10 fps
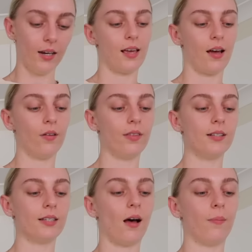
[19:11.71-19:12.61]
It's a healthy
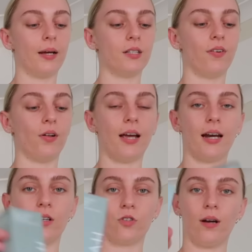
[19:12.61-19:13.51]
scalp
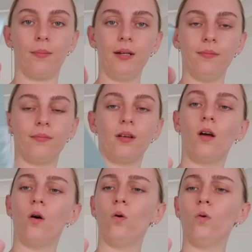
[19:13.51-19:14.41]
exfoliating treatment
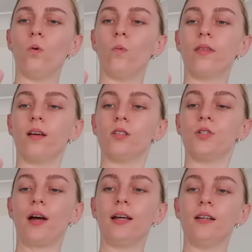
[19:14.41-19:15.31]
Ooh, with
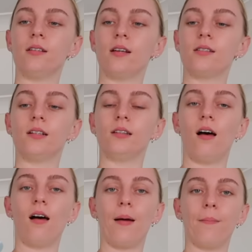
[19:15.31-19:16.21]
Australian Desert
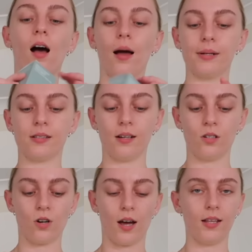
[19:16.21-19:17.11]
Lime. I'm excited
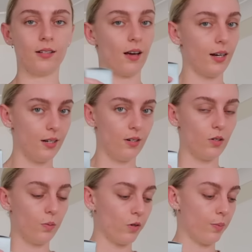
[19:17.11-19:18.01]
to try this. I did
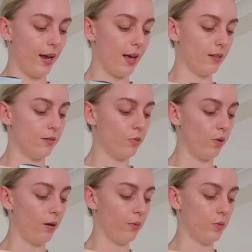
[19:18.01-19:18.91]
just wash my hair this
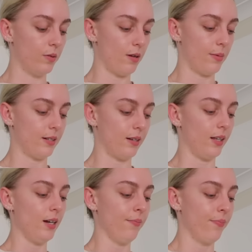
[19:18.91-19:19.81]
morning, which was a bit
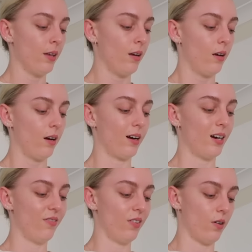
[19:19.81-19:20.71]
silly. I
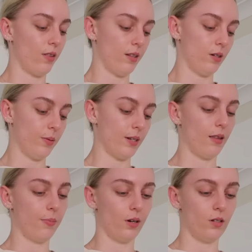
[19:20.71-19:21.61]
kind of forgot that this was at
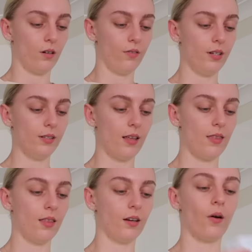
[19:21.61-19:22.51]
the post office. And
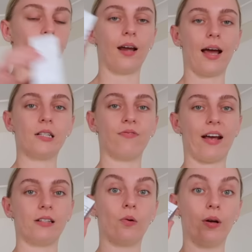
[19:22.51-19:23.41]
then the Golden Haze
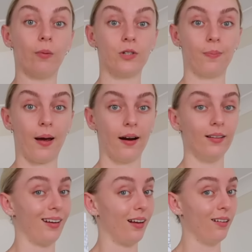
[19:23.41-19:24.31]
Face Oil, which
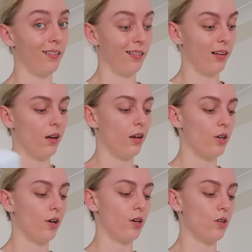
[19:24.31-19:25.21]
apparently
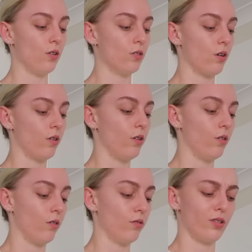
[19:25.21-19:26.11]
you can use on
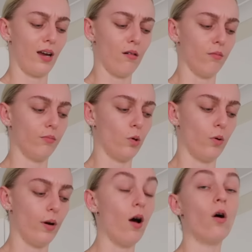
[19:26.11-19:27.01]
your scalp.
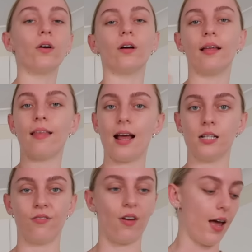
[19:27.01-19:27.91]
Or, oh no, in the
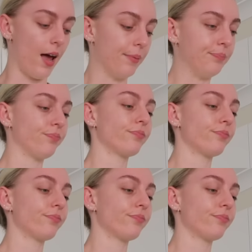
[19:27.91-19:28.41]
ends of your hair.